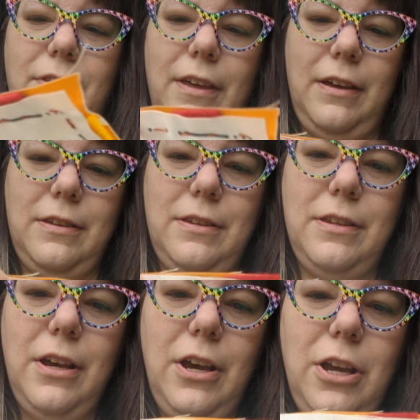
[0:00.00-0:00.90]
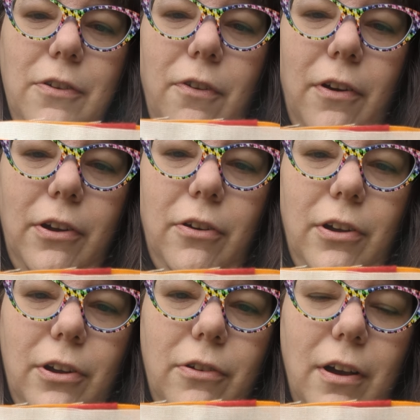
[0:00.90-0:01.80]
this. You've already
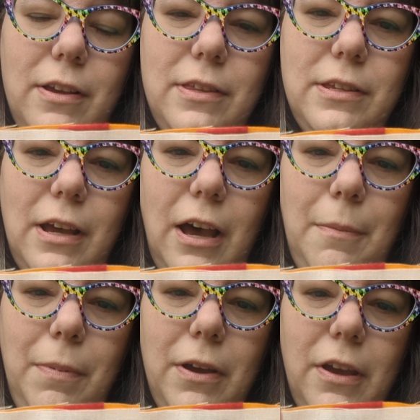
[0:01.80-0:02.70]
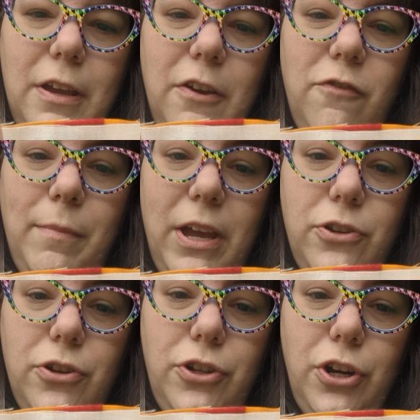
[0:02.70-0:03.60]
gone across the top. You've made
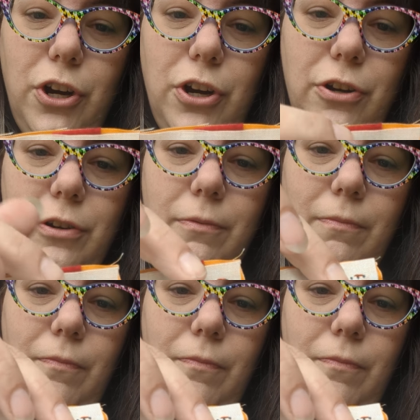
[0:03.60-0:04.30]
your turn.